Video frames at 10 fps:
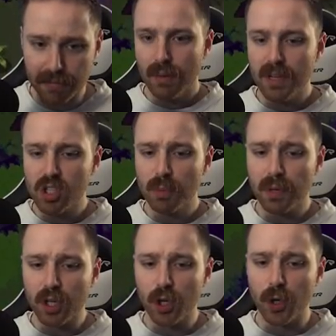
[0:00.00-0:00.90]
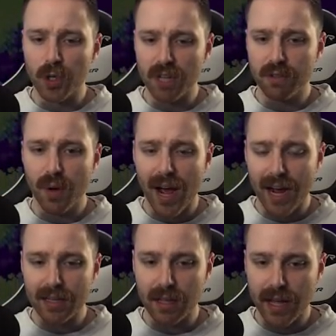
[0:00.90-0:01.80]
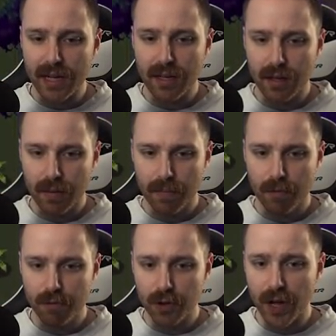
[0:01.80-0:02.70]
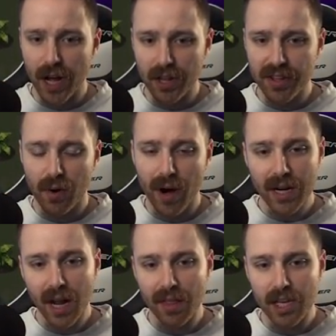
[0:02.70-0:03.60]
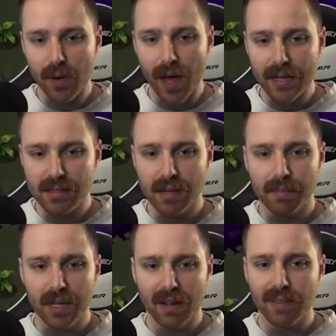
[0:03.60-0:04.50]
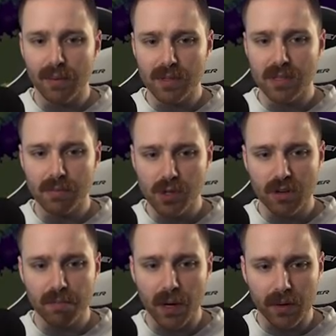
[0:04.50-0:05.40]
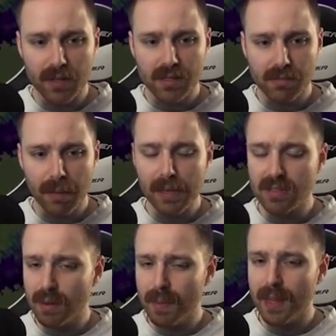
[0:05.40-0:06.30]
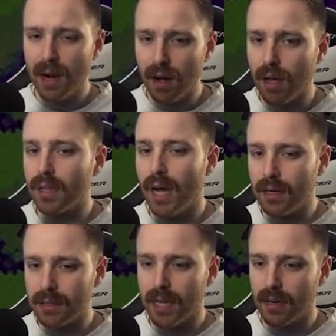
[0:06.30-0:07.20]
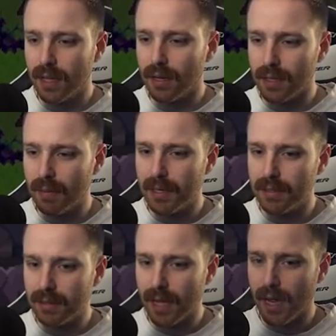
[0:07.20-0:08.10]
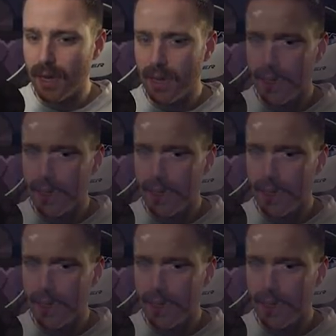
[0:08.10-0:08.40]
It'd be super cool if you had like full health already and then you ate something, if there was some sort of bonus. Maybe there's something that I'll unlock later that'll allow me to do that.